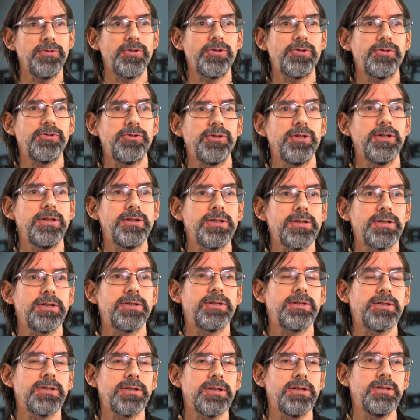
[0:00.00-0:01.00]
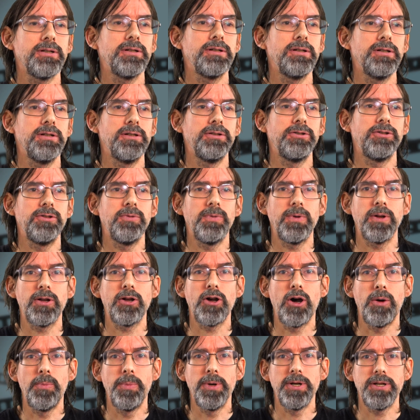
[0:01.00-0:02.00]
the streets doing
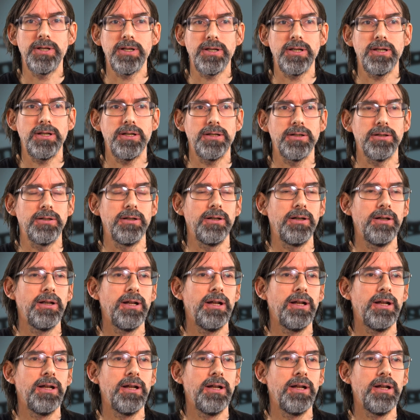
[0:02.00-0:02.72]
comedy and